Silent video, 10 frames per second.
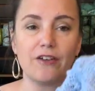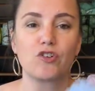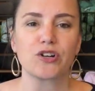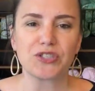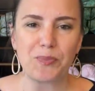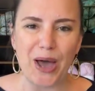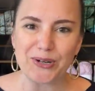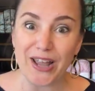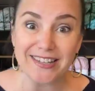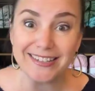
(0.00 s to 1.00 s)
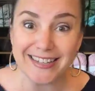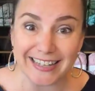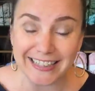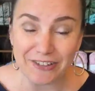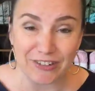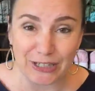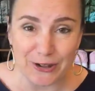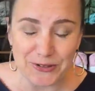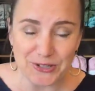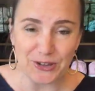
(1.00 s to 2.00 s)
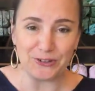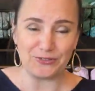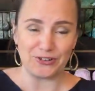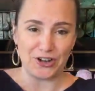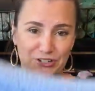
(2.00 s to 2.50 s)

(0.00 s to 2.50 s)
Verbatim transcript: Of course, the pattern has a technique video, so if